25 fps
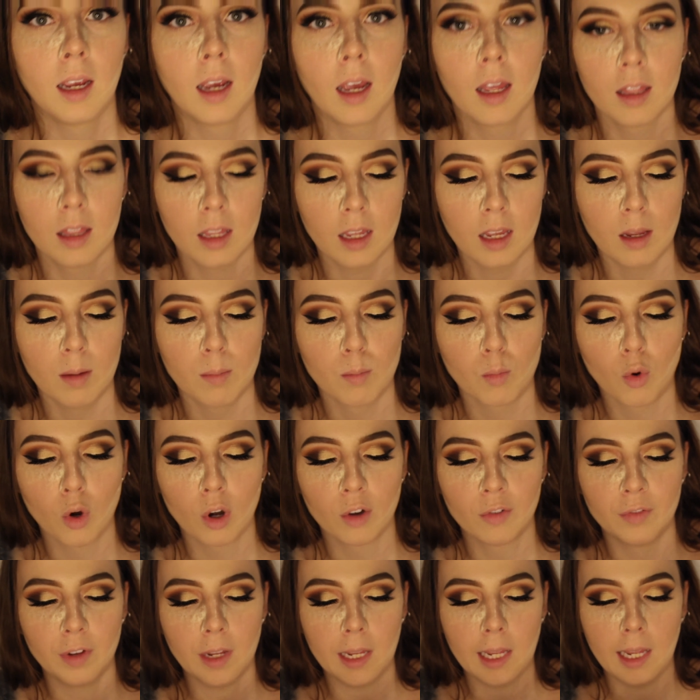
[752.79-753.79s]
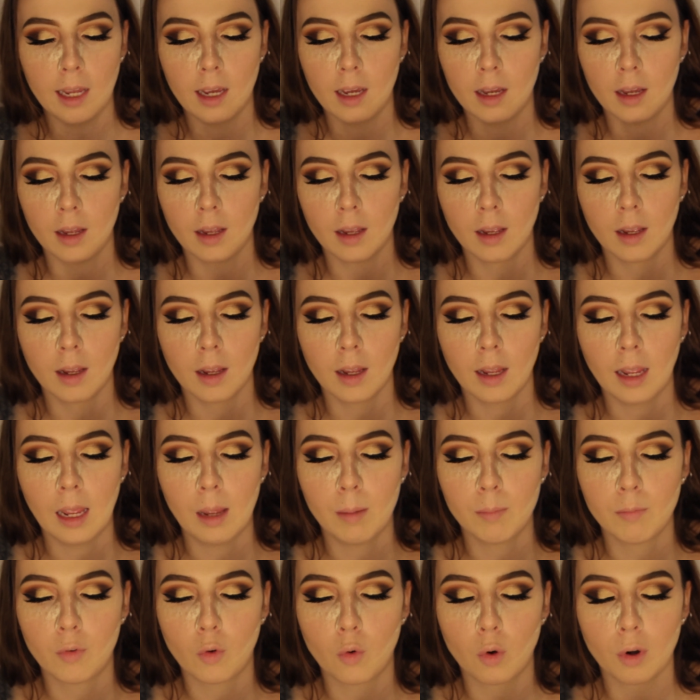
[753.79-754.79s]
the Morphe
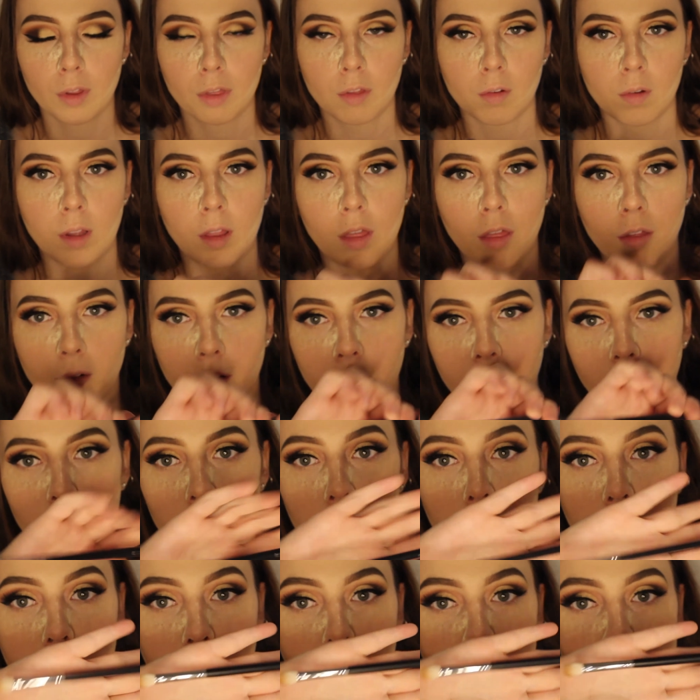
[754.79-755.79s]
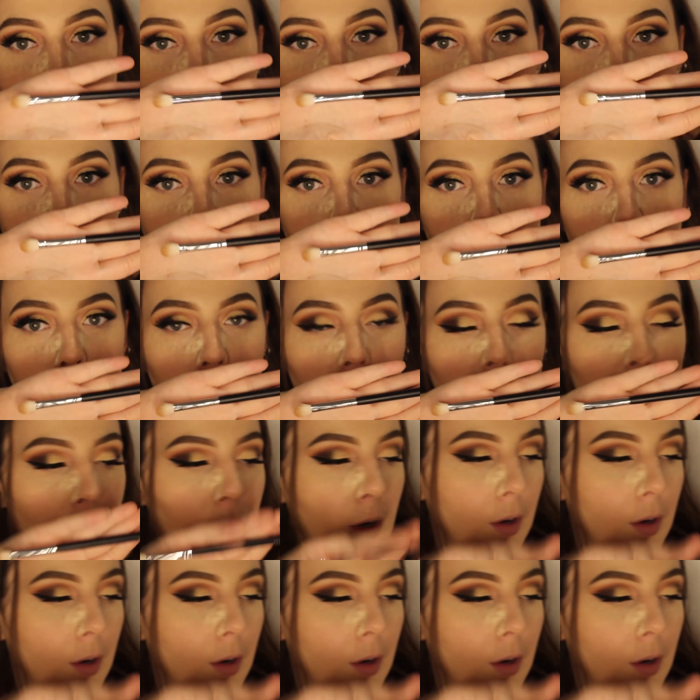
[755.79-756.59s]
M433, the crease brush from